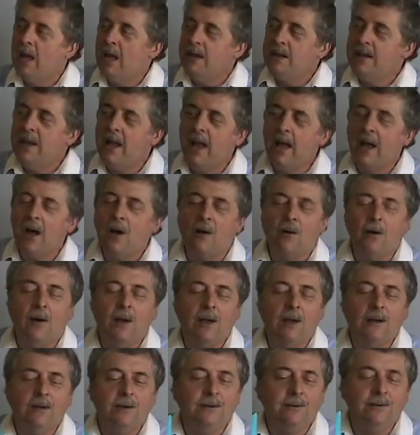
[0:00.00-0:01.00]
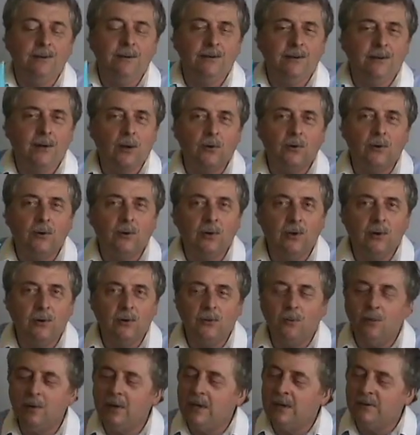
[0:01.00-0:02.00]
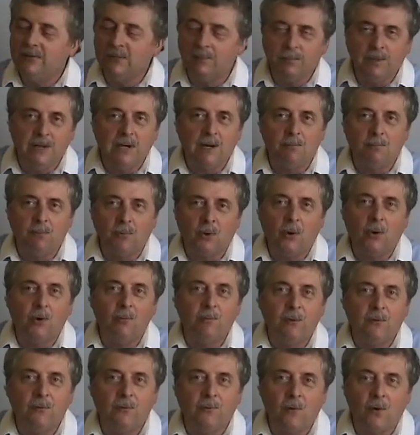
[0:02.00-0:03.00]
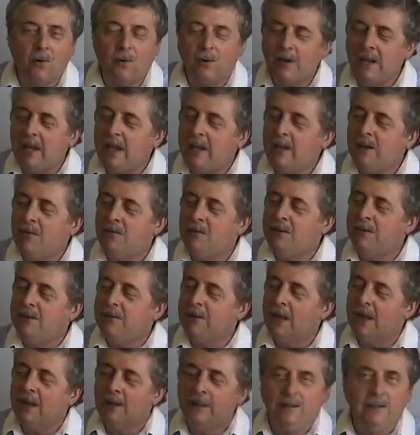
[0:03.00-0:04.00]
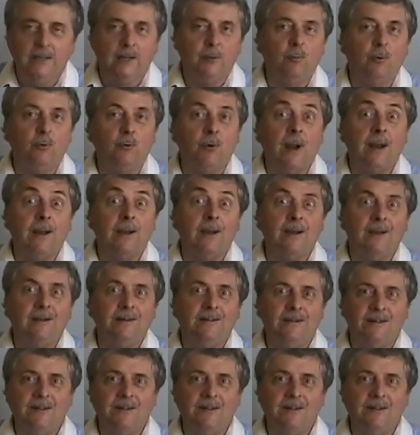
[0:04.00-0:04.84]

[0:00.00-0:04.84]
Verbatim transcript: Now Jotoku had never been a bird before. He was liberated.